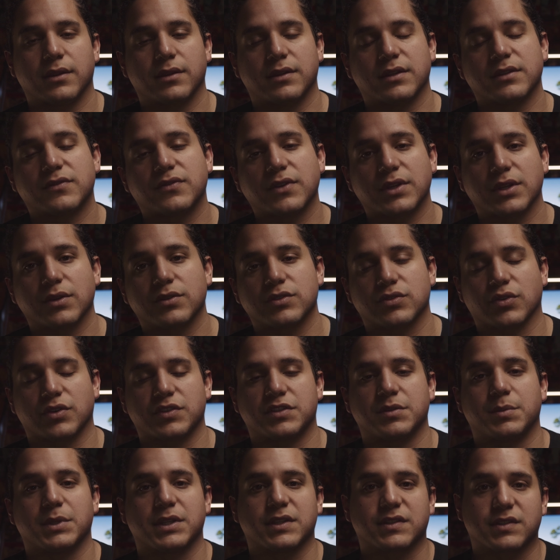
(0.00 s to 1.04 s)
This video is going
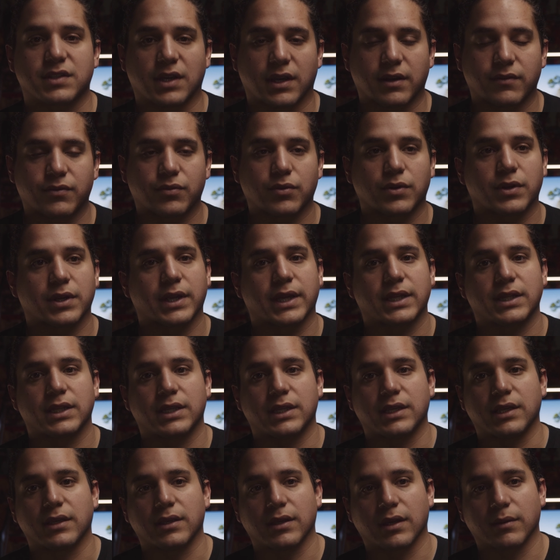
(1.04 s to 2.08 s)
to be the software and
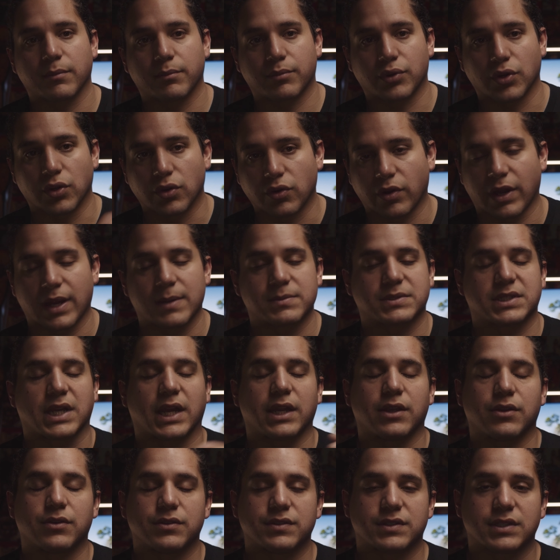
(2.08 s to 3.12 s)
the programs that I
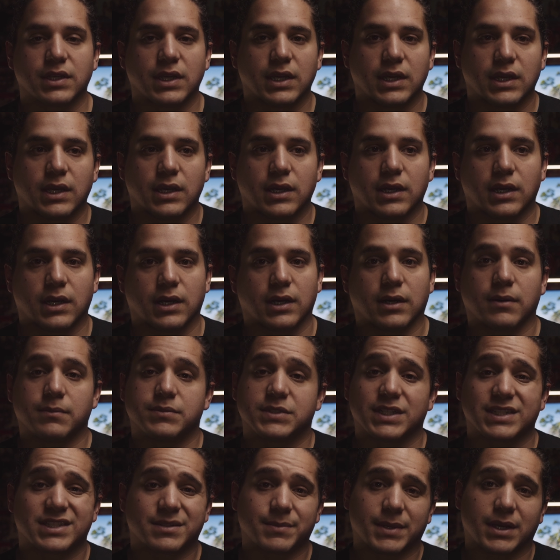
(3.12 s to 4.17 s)
use
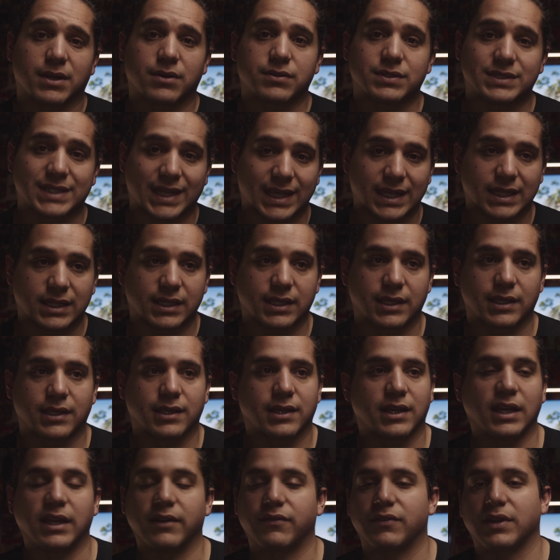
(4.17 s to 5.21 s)
just about daily,
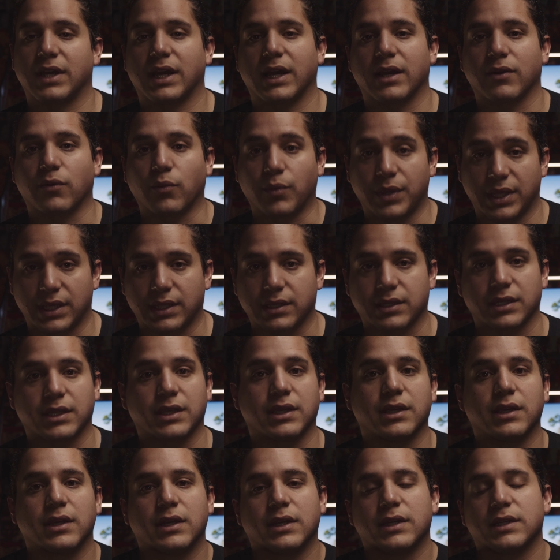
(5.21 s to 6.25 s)
if not
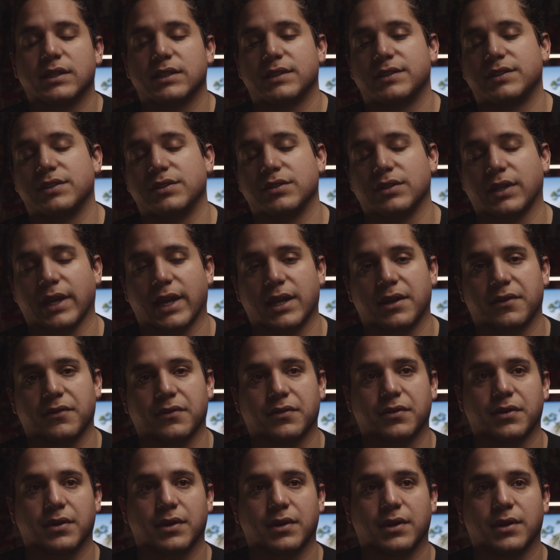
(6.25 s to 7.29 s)
weekly, to kind of
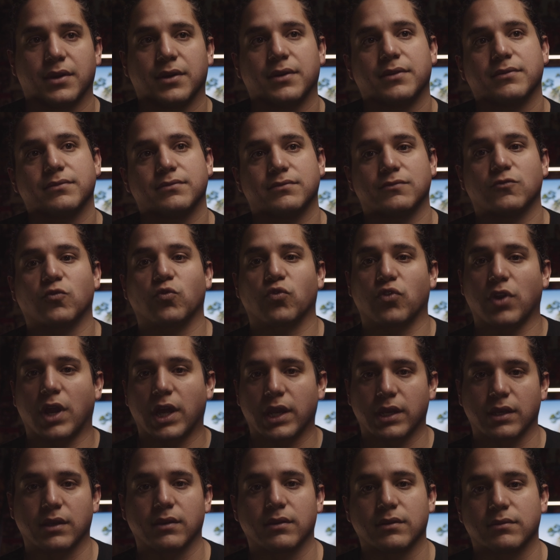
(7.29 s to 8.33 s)

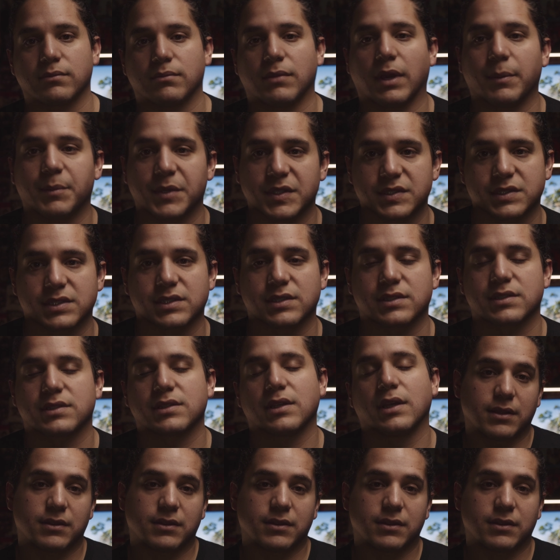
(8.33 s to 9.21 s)
run my business.